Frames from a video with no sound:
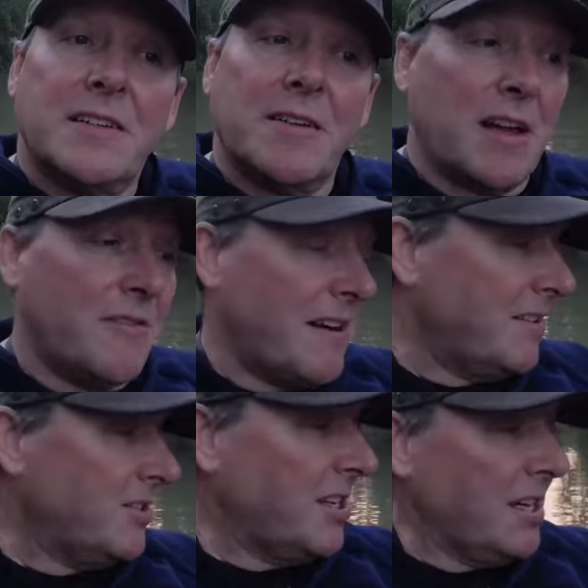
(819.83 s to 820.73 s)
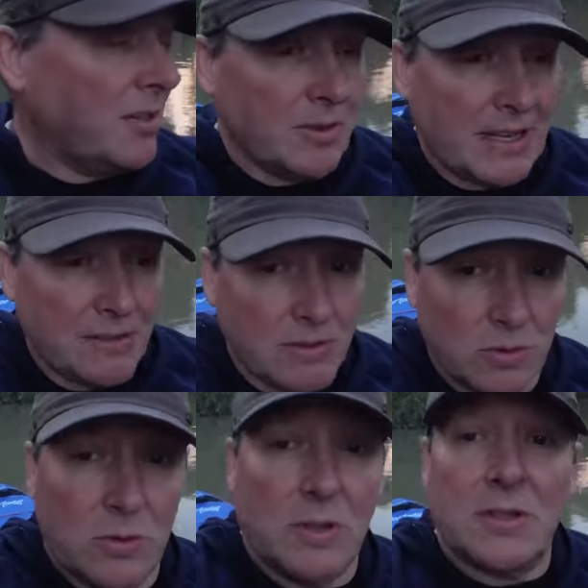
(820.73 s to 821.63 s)
I'm going around in a circle now.
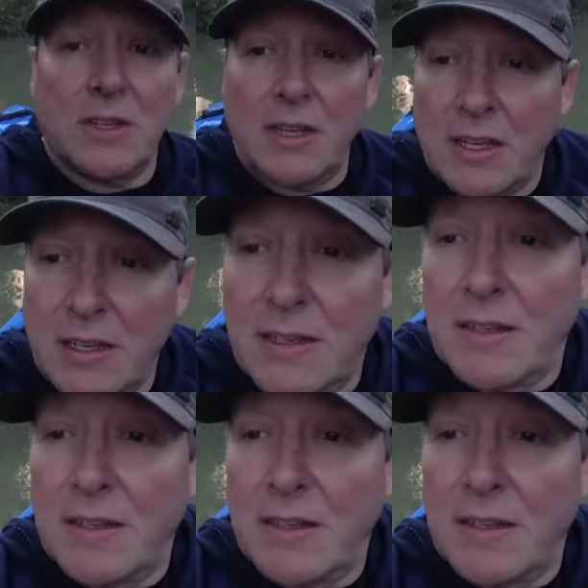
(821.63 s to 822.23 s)
Oh, what's that?